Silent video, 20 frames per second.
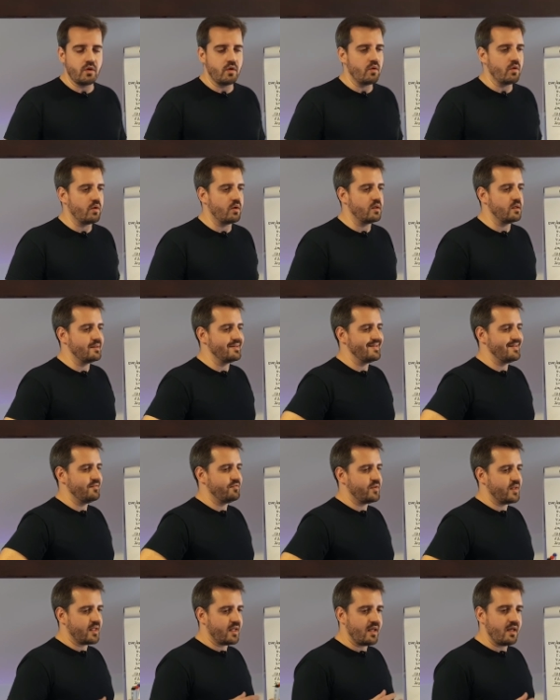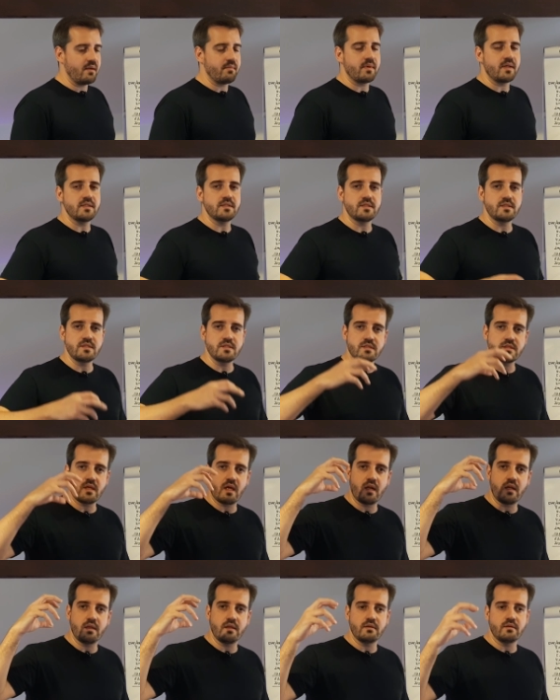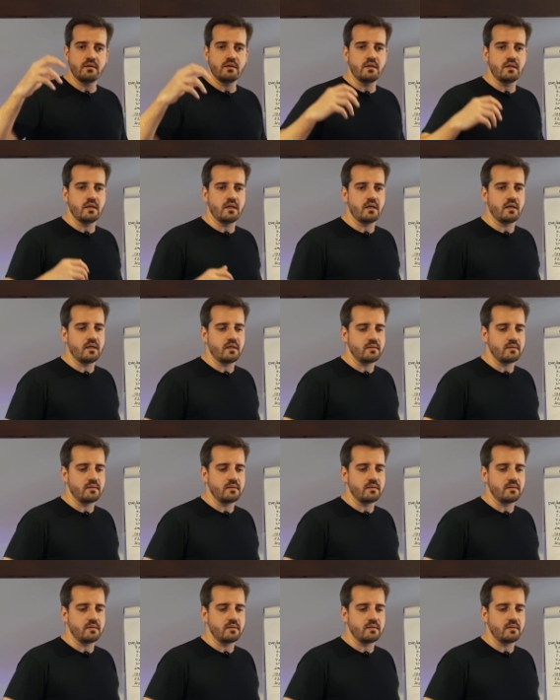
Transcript: or if the camera is installed in